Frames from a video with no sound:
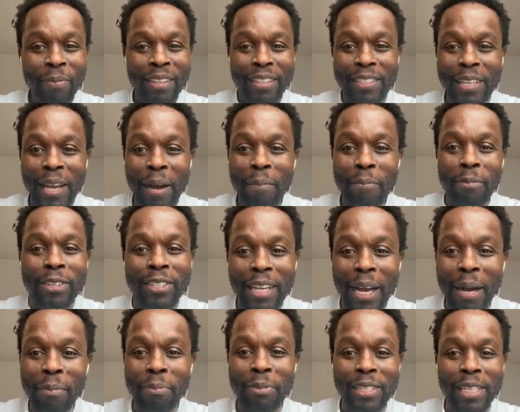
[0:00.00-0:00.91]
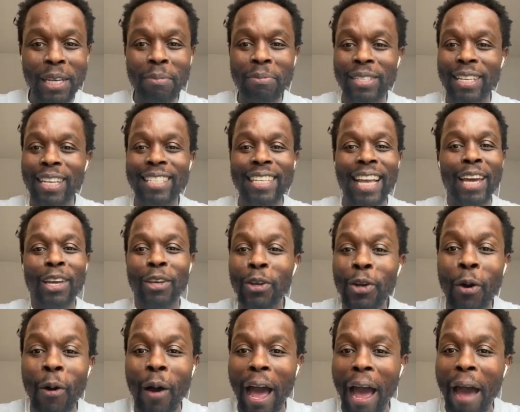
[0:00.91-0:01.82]
Some some some says like
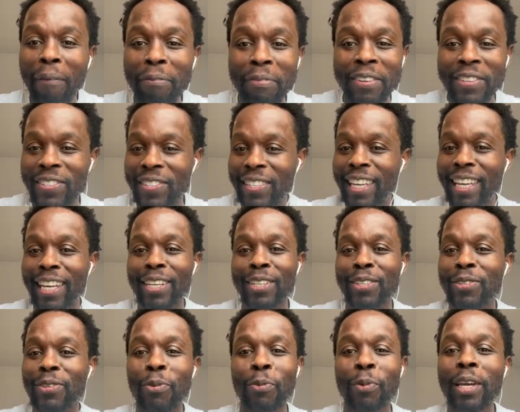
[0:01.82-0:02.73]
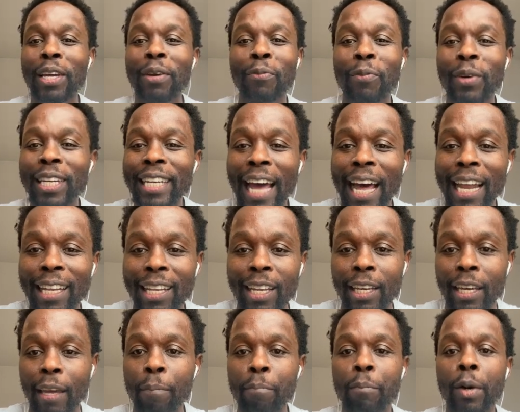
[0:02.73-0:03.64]
you don't have the skills. To, we we not
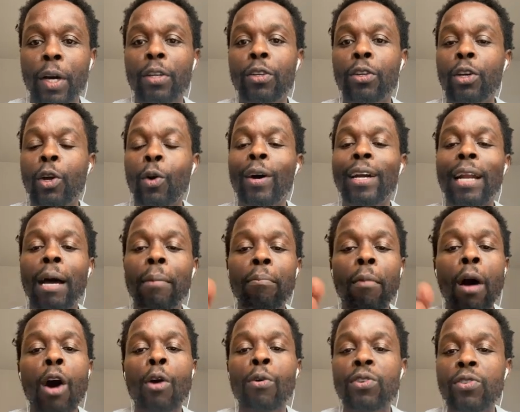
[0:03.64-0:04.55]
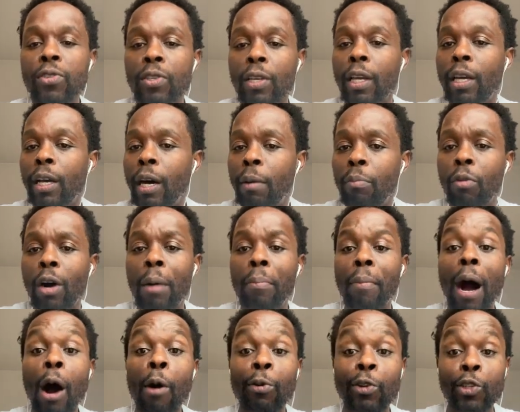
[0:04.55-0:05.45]
looking, but you know what? I'm always stay humble.
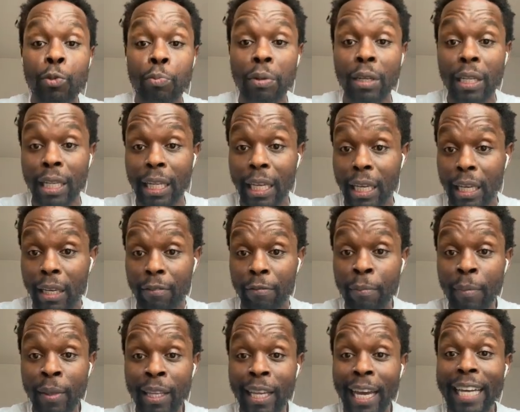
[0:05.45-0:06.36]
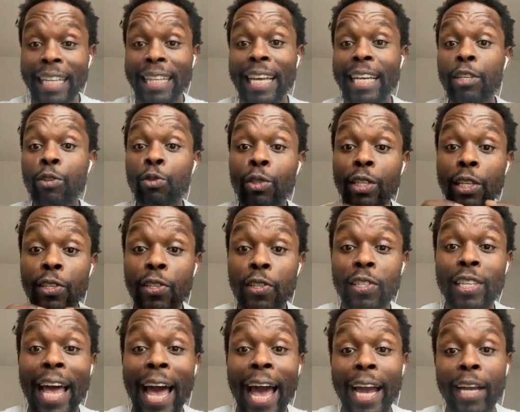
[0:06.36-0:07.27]
I'm always believe, and this this
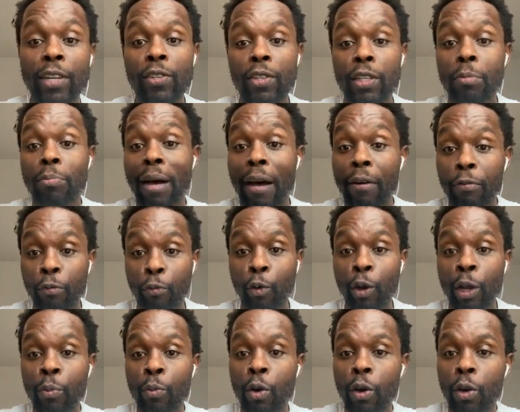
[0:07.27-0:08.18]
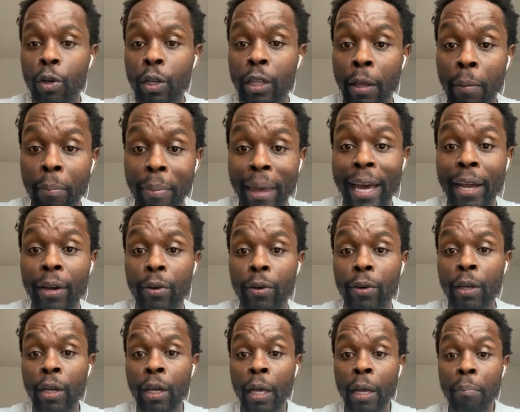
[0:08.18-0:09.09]
is actually my framework on the
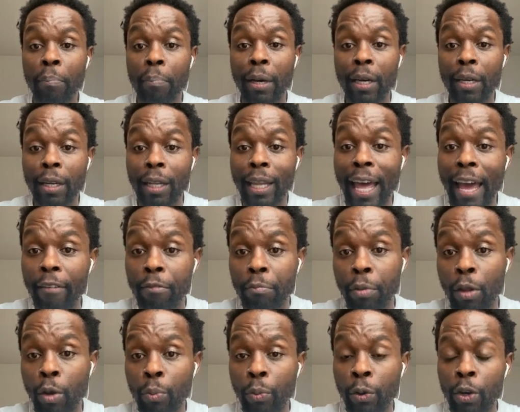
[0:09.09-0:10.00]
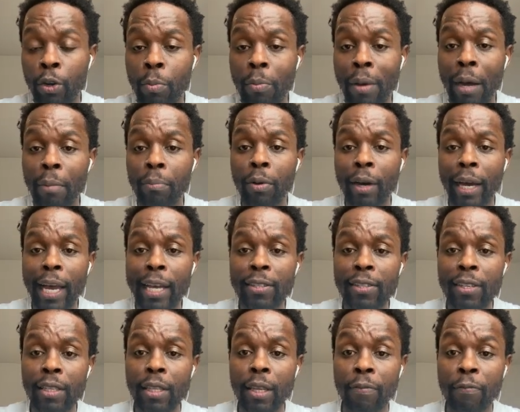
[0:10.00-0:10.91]
better better life blueprint of my book. I
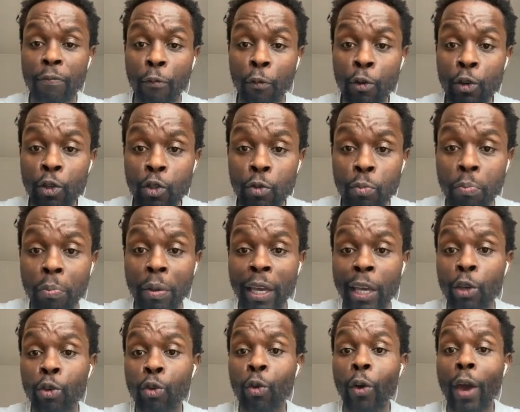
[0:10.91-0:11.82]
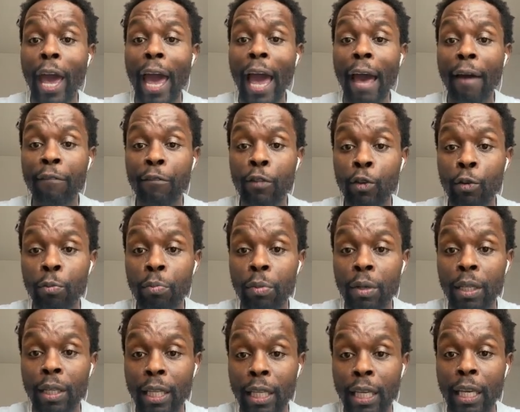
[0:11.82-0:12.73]
said the first B, you have to
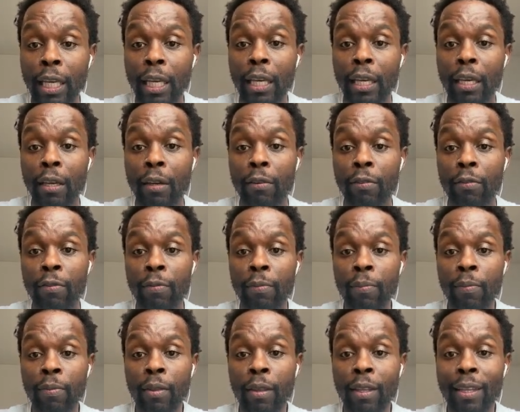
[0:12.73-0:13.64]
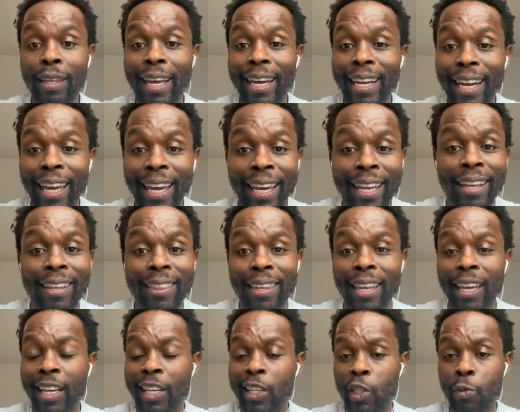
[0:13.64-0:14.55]
believe that
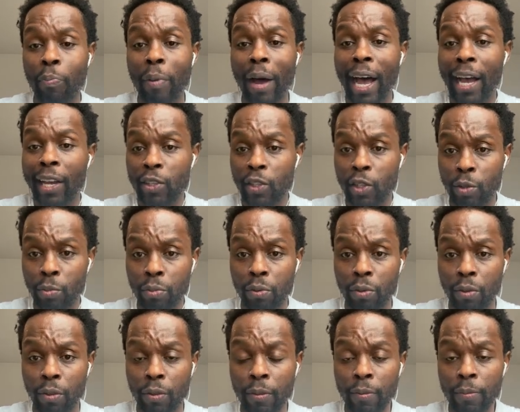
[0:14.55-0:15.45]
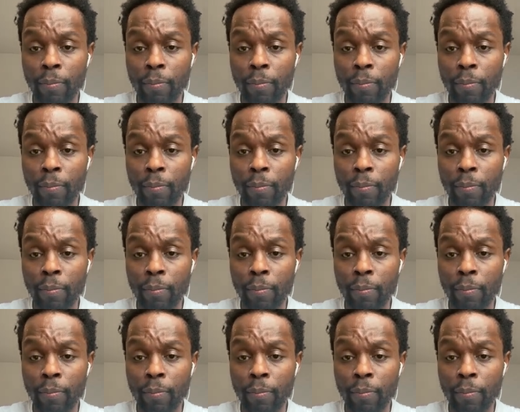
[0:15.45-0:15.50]
anything is possible.